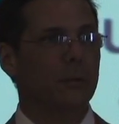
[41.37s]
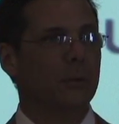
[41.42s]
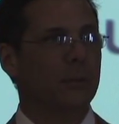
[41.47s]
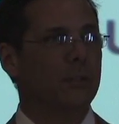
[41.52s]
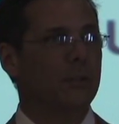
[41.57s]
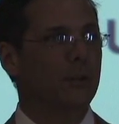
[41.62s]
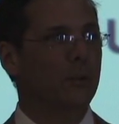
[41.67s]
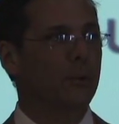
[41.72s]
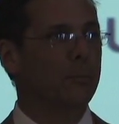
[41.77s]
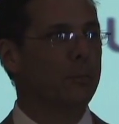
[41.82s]

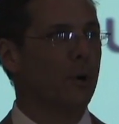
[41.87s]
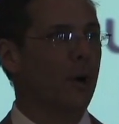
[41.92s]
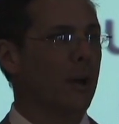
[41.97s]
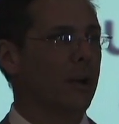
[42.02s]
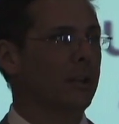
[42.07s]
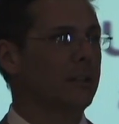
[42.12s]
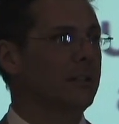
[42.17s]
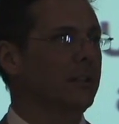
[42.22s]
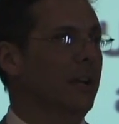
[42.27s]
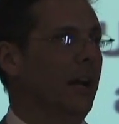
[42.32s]
with the new
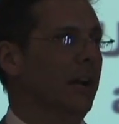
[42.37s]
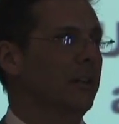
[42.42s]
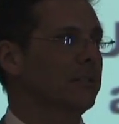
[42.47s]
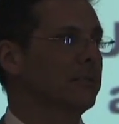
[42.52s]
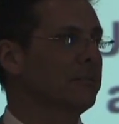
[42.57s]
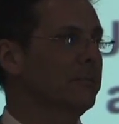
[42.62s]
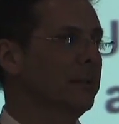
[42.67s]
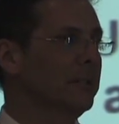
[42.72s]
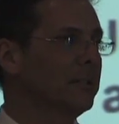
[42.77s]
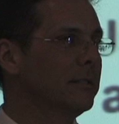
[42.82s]
product
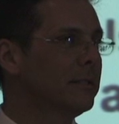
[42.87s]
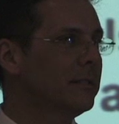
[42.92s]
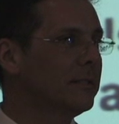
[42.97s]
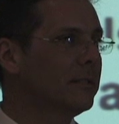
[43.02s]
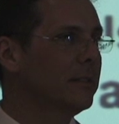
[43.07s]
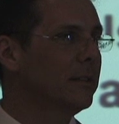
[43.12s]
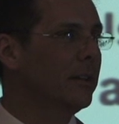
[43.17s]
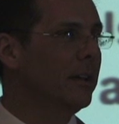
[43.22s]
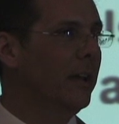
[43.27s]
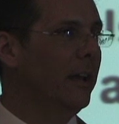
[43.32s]

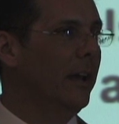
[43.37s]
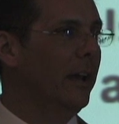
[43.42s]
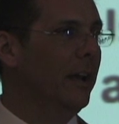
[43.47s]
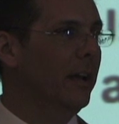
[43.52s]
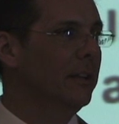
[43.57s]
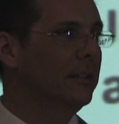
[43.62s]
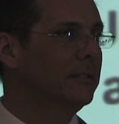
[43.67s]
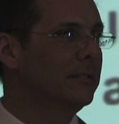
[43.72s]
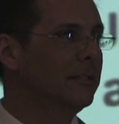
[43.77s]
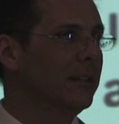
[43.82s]
announcements
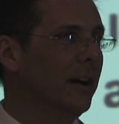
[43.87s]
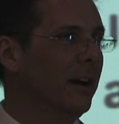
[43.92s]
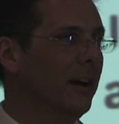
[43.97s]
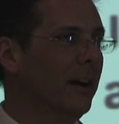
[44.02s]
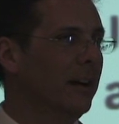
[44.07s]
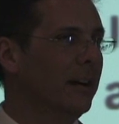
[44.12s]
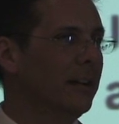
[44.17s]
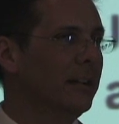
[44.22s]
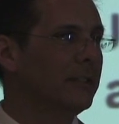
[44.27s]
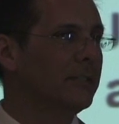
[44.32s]
and
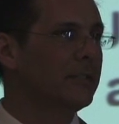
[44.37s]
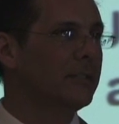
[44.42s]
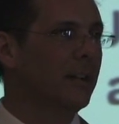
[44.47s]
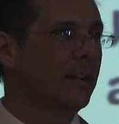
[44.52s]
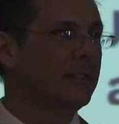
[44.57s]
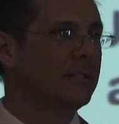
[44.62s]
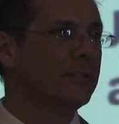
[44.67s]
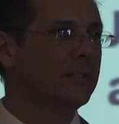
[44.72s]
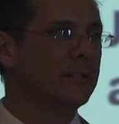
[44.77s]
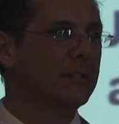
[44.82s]

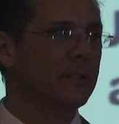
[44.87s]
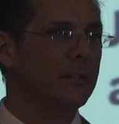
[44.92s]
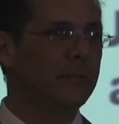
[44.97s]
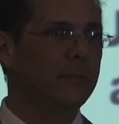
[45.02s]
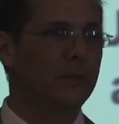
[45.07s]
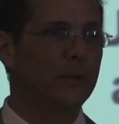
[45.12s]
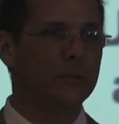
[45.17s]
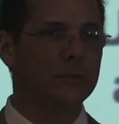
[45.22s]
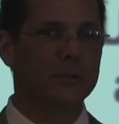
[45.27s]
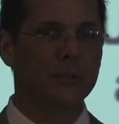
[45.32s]
insights into the
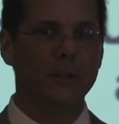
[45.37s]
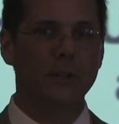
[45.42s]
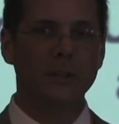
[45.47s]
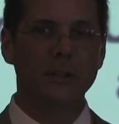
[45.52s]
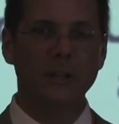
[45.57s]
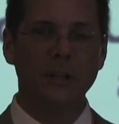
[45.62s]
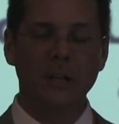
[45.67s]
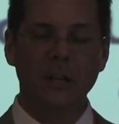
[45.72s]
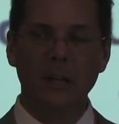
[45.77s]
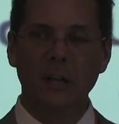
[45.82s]
future,
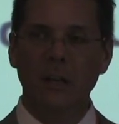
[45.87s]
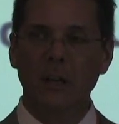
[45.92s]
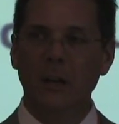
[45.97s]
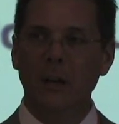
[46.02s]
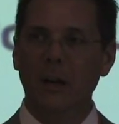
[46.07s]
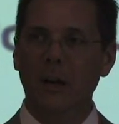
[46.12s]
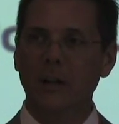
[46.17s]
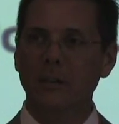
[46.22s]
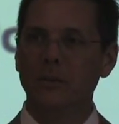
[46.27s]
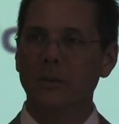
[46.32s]

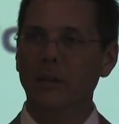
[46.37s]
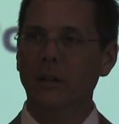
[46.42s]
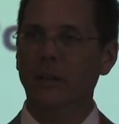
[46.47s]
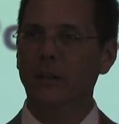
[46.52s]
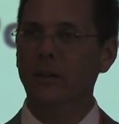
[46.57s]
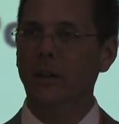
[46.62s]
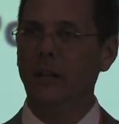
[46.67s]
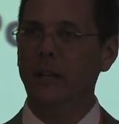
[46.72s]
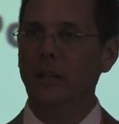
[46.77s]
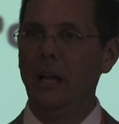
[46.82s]
Turning
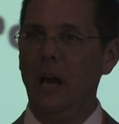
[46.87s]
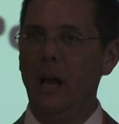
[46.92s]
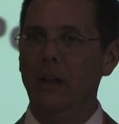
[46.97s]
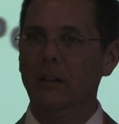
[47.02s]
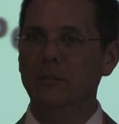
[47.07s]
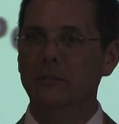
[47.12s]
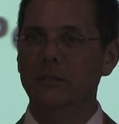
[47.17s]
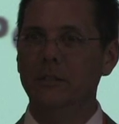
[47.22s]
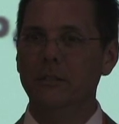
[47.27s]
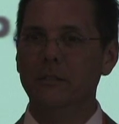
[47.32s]

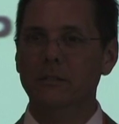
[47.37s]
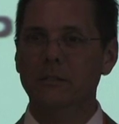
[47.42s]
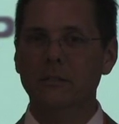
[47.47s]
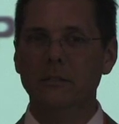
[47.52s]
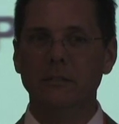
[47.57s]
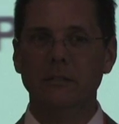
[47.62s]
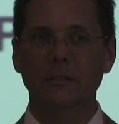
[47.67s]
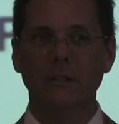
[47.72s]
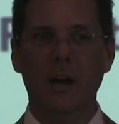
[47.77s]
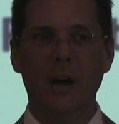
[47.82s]
Technologies
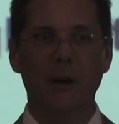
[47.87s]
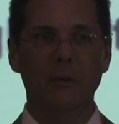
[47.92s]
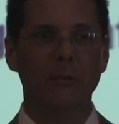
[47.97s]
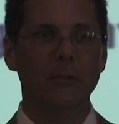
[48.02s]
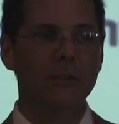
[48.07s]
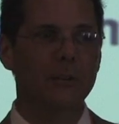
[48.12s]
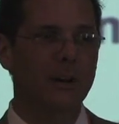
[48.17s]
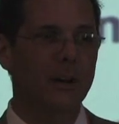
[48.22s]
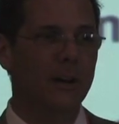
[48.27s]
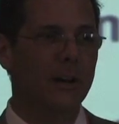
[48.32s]
is
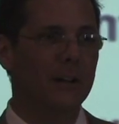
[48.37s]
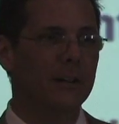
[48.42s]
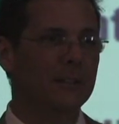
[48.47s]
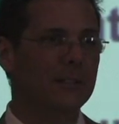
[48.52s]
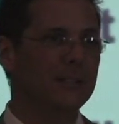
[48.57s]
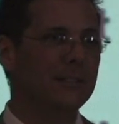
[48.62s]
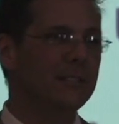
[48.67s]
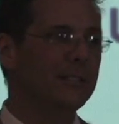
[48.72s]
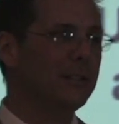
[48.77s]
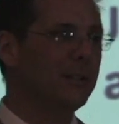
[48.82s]
not
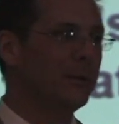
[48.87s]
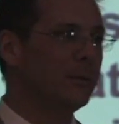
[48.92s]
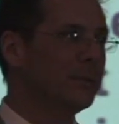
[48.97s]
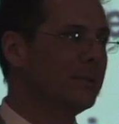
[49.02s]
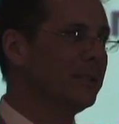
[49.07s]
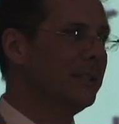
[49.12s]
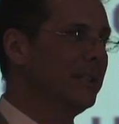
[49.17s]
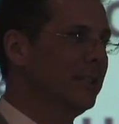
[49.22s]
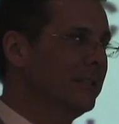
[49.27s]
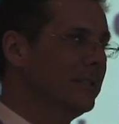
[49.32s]

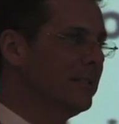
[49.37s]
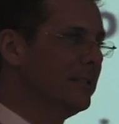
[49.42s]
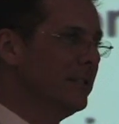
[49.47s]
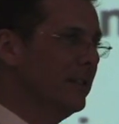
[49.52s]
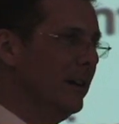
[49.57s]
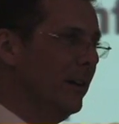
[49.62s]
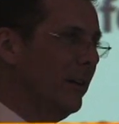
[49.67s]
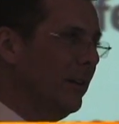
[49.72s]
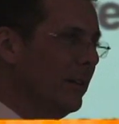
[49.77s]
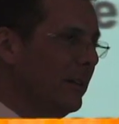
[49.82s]
sitting
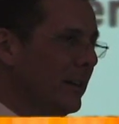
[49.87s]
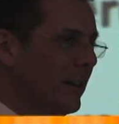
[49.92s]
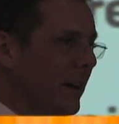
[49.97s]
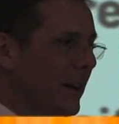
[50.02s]
still.